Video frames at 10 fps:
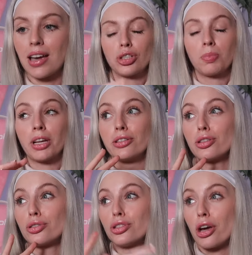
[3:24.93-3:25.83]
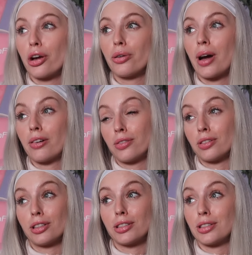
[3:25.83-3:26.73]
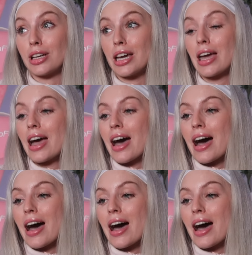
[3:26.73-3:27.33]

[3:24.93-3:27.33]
It just blends so effortlessly.